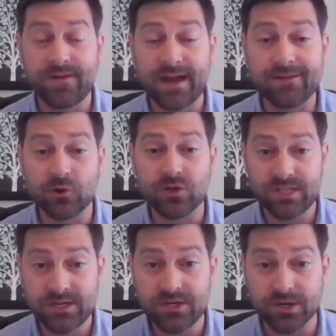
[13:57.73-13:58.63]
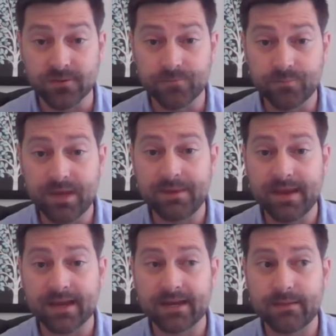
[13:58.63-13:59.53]
5 or a 10-year
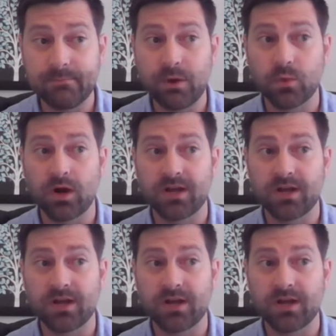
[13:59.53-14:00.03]
payback, but